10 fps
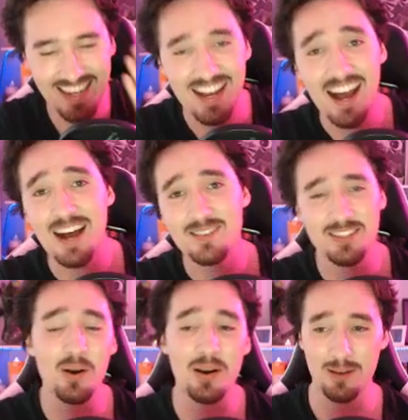I'm
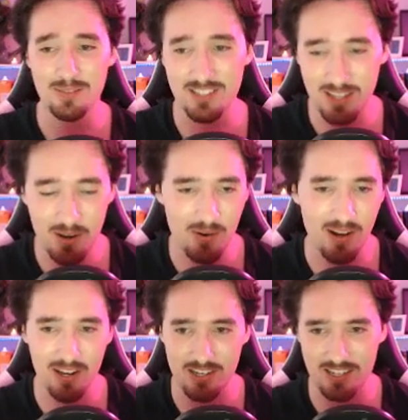sorry I'm so
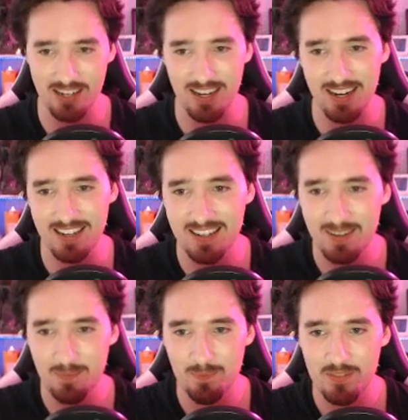harsh tonight.
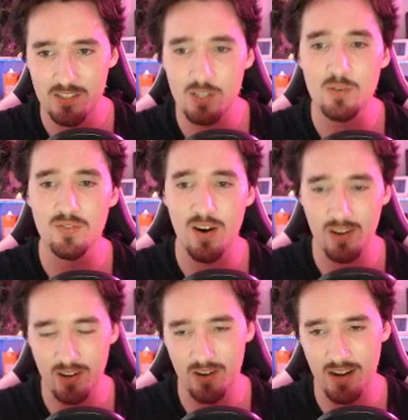Too far
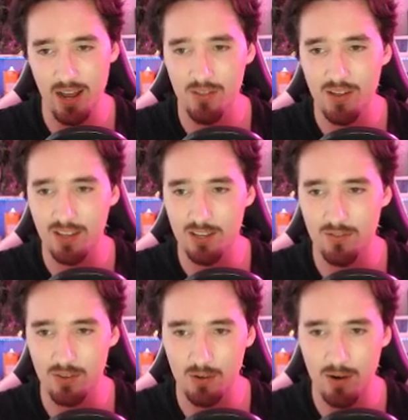gone now. Thank you
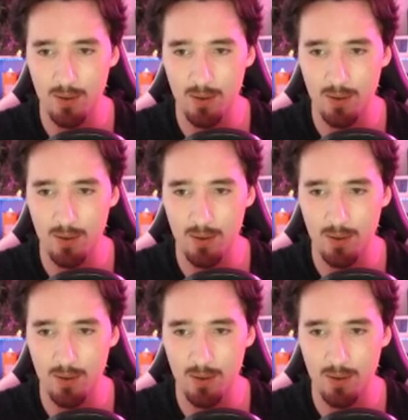for your